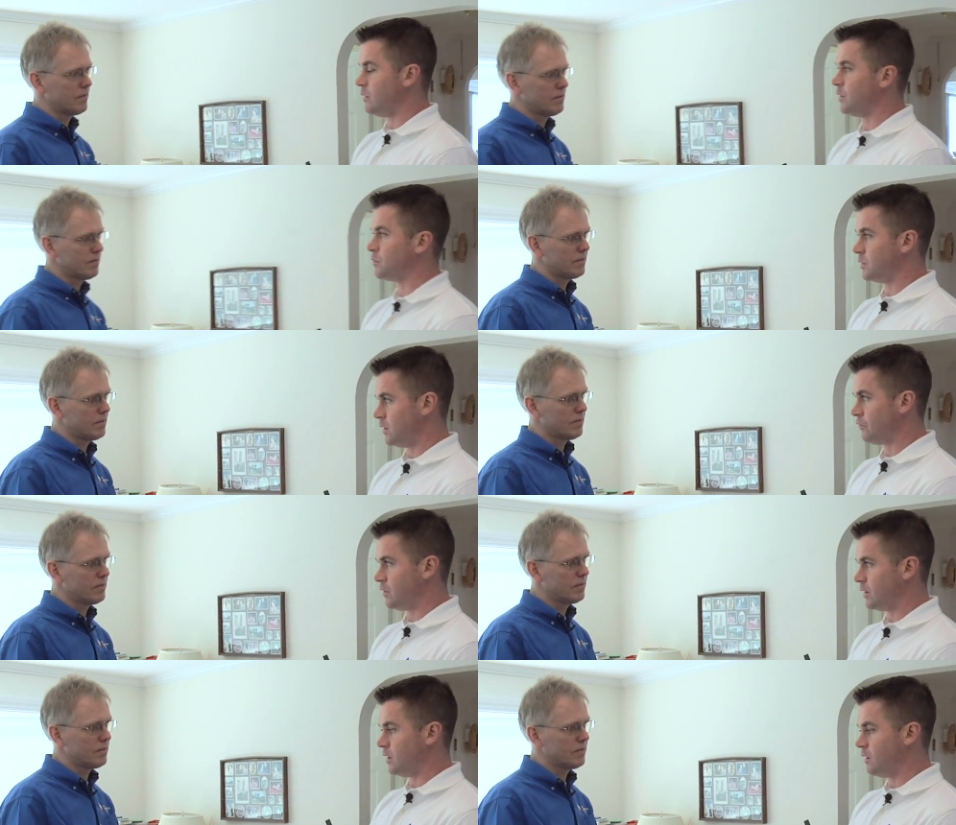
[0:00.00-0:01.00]
Speaker 1: an image with the
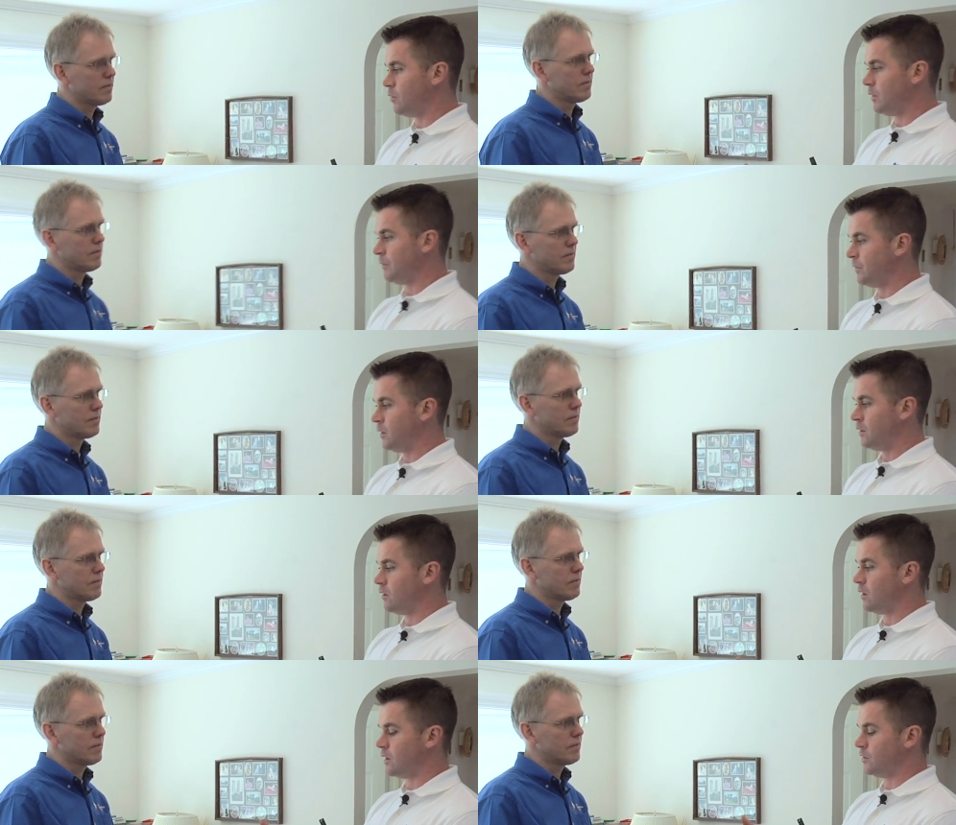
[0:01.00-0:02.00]
infrared camera,
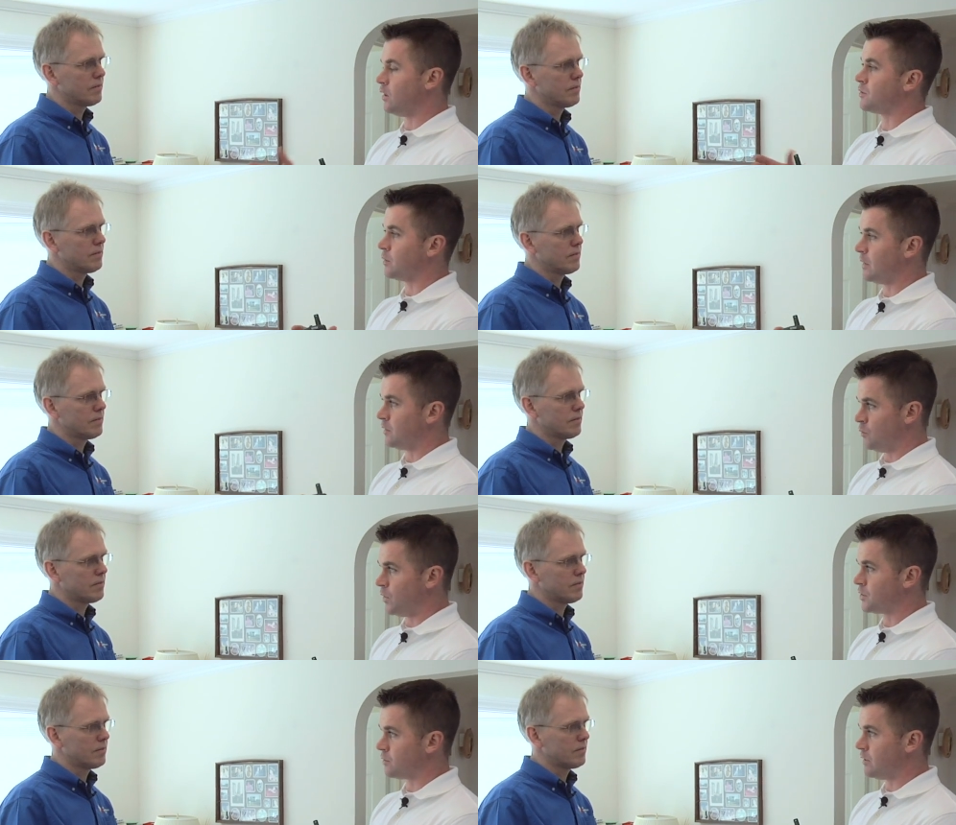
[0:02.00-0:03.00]
uh, you'll also get the
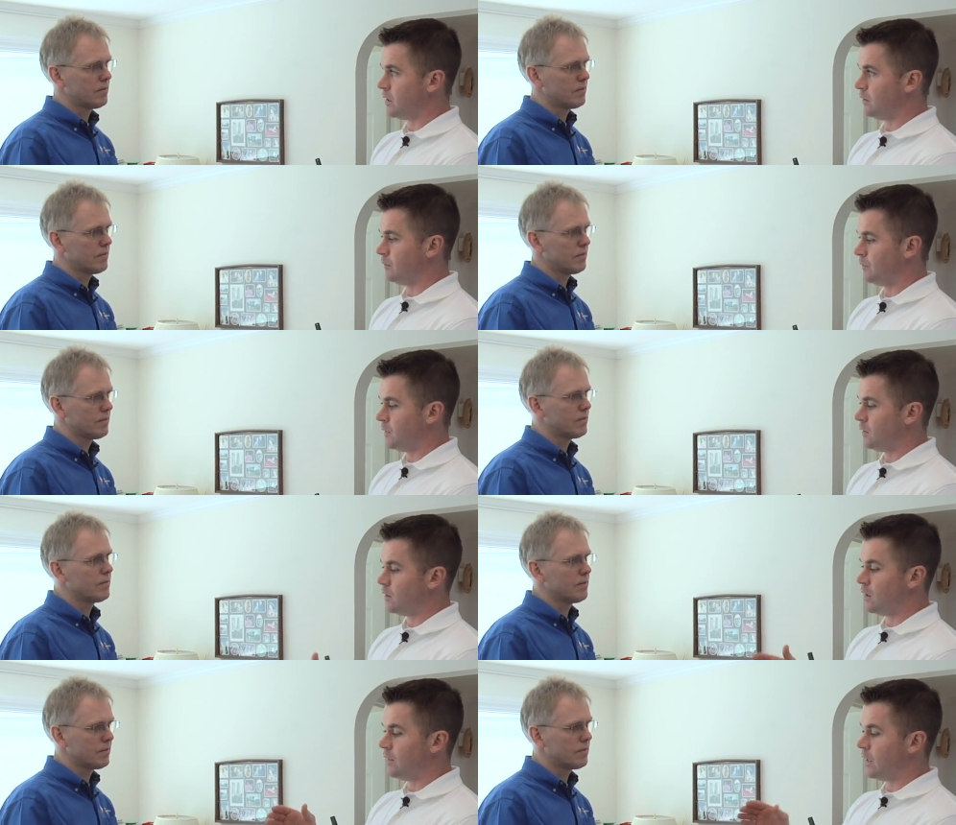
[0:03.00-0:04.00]
moisture reading,
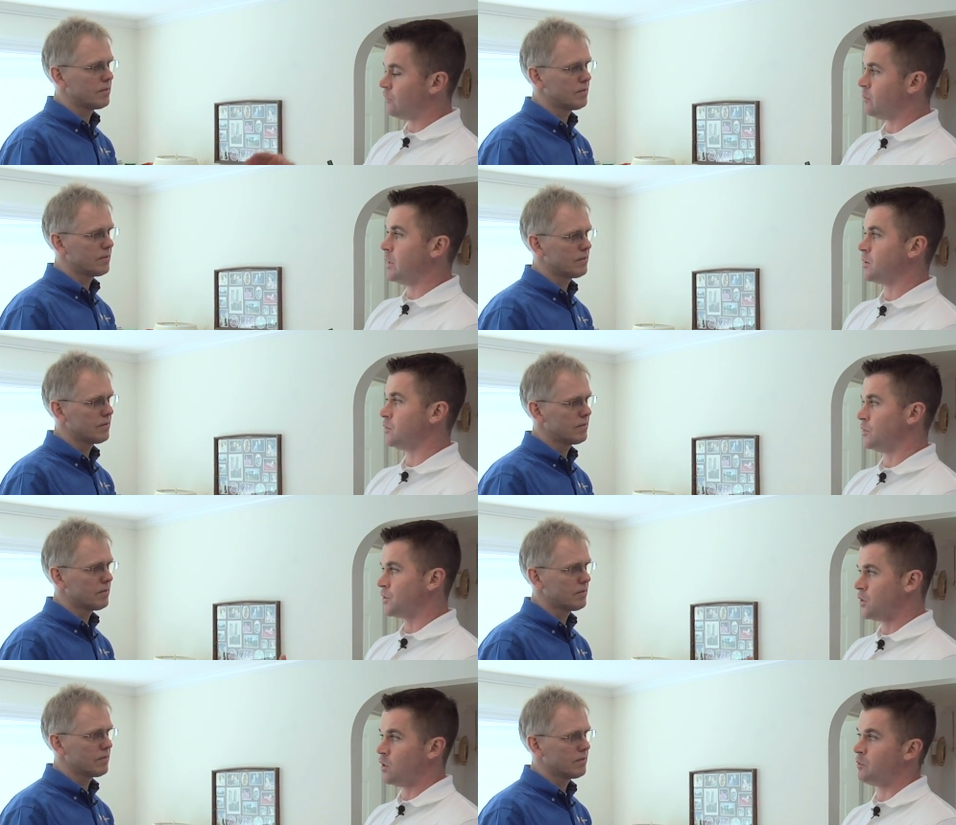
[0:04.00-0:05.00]
and that information will
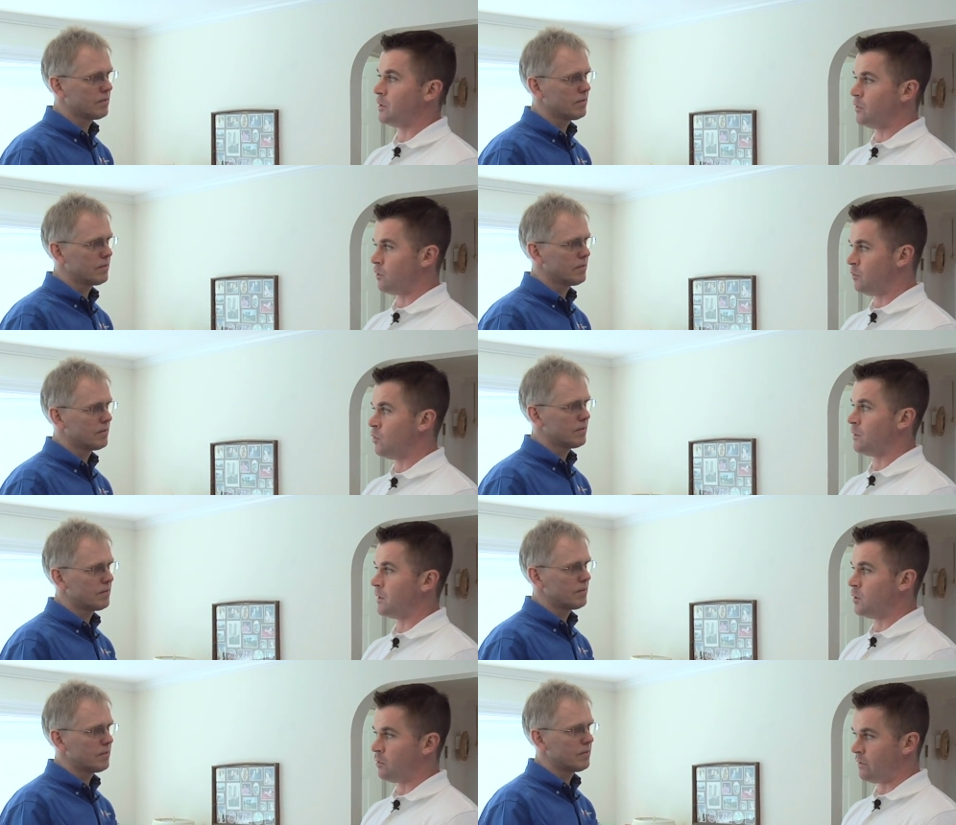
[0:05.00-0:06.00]
show up in the report
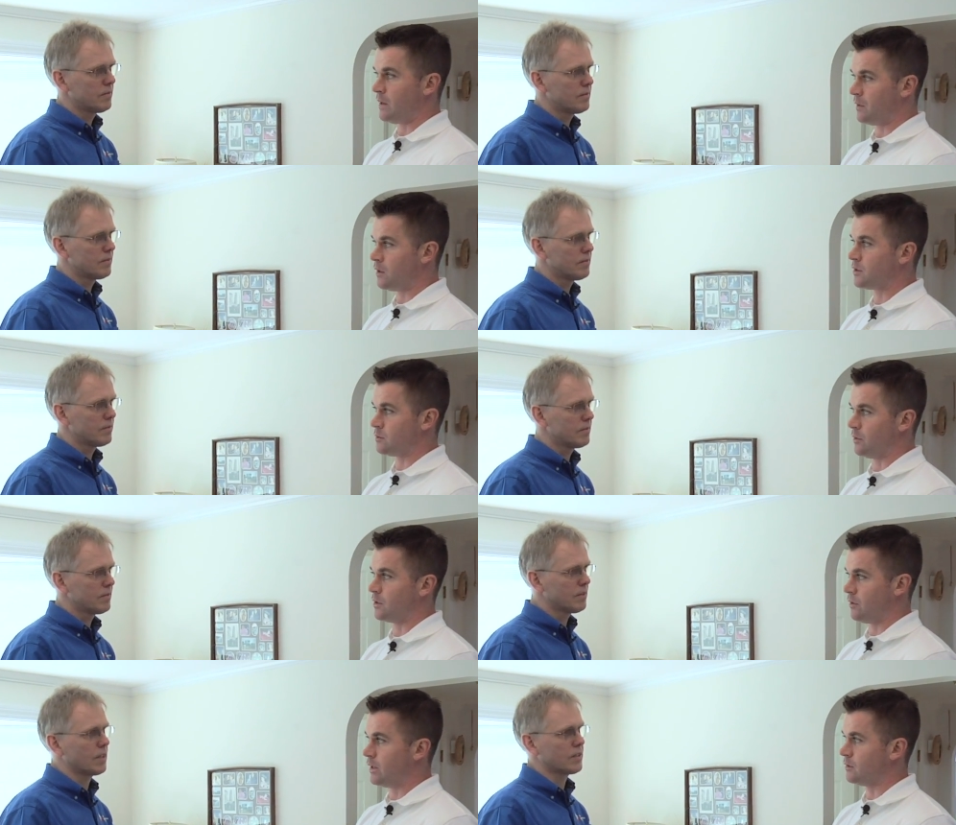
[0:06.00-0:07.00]
Speaker 2: that you provide the customer,
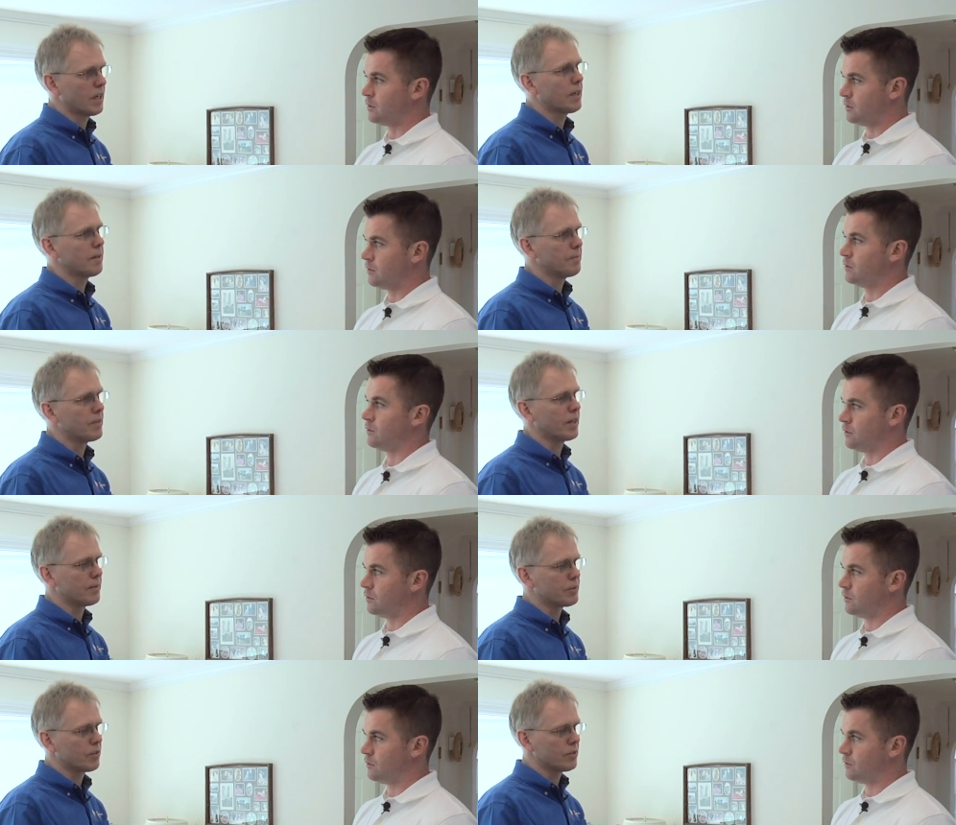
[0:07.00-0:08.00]
correct? Exactly, yeah.
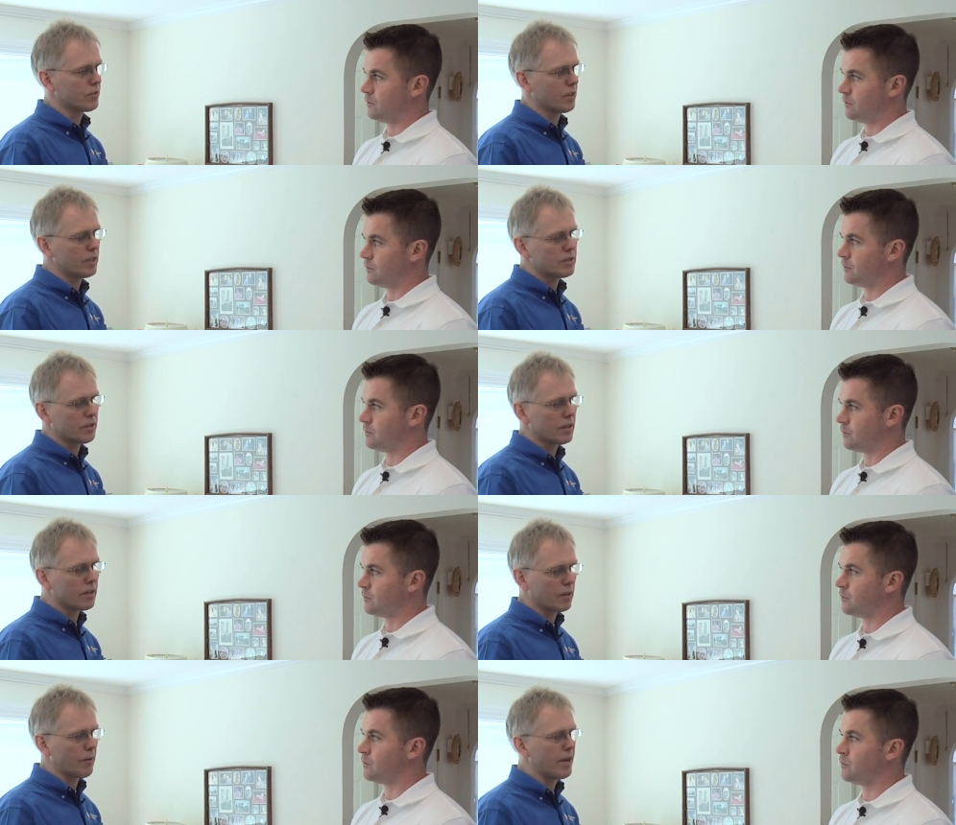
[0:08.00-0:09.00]
So, so this is a,
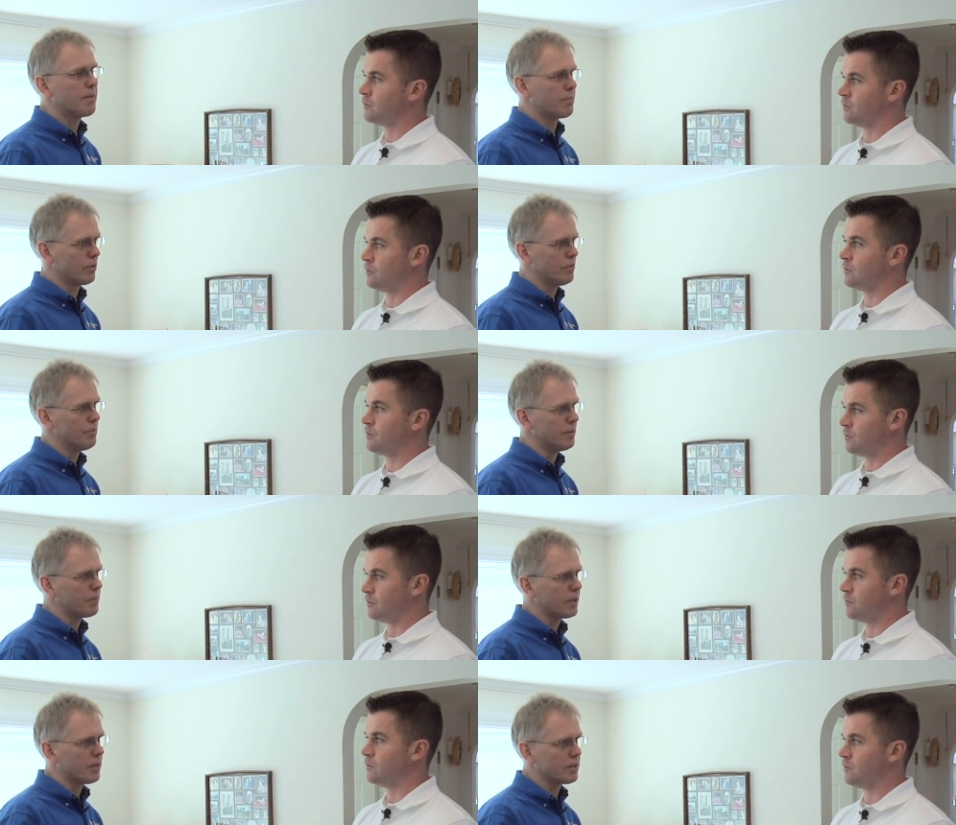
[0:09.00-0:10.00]
a great improvement
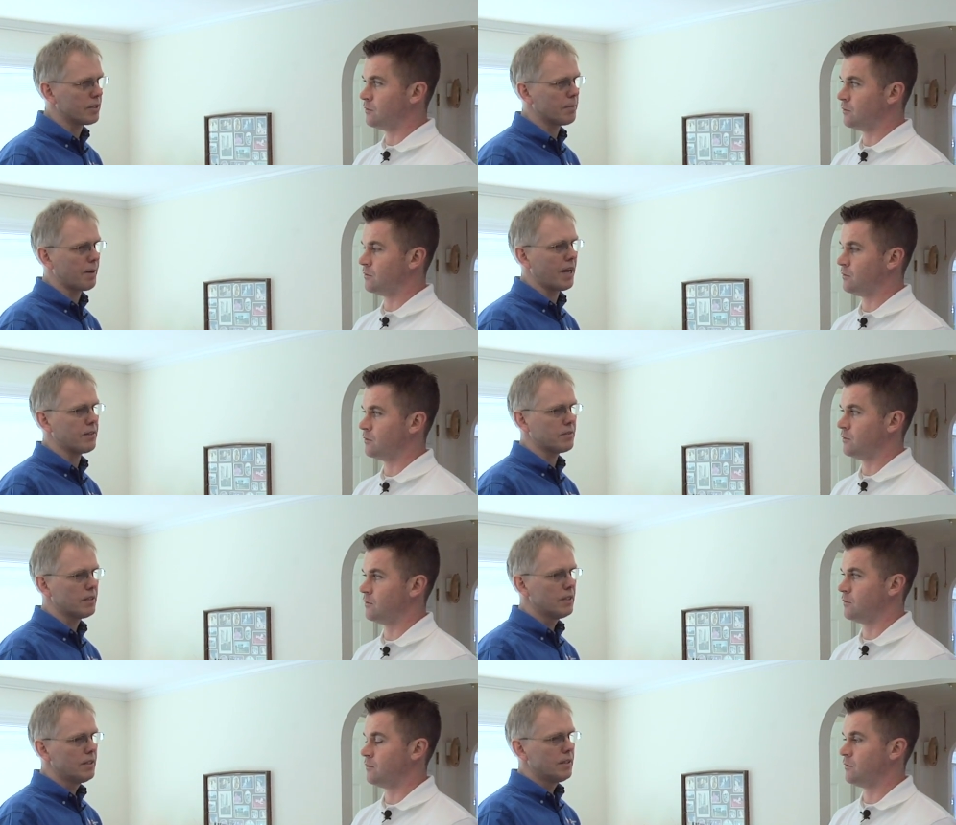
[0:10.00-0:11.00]
because in the past,
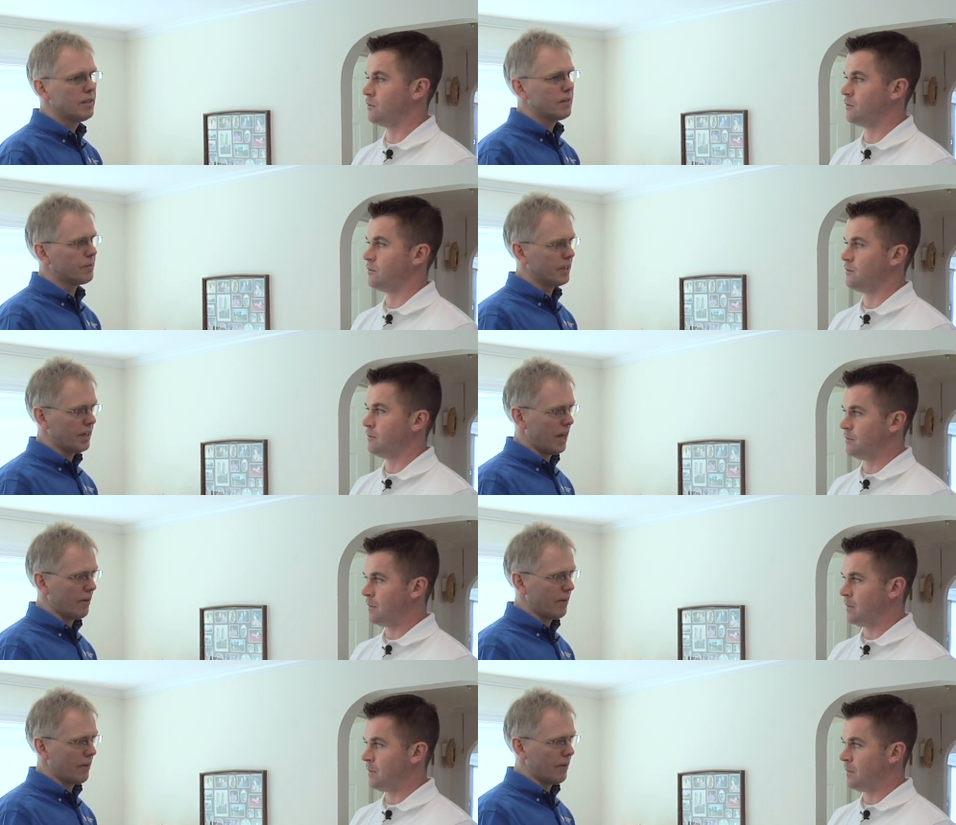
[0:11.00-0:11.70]
we didn't